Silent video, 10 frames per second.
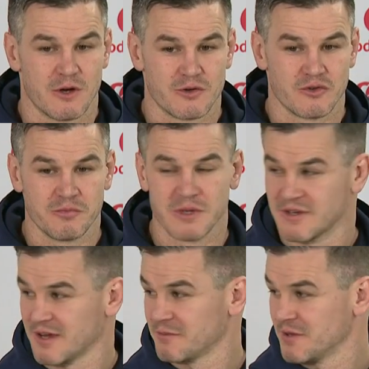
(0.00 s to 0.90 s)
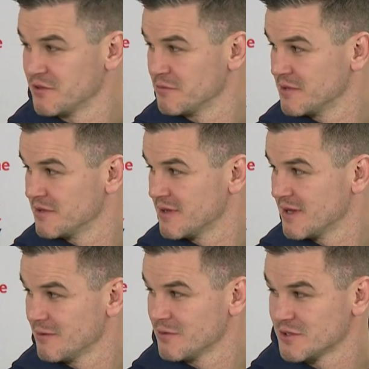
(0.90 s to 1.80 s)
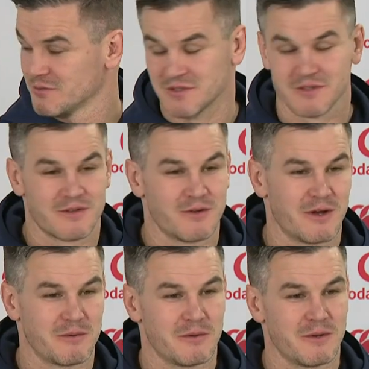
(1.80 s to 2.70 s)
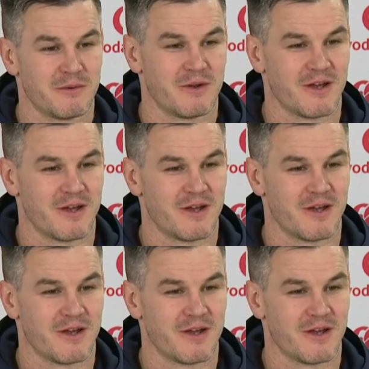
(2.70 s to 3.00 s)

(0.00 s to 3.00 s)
Irish Rugby tagged me in something today, which I wasn't too happy about.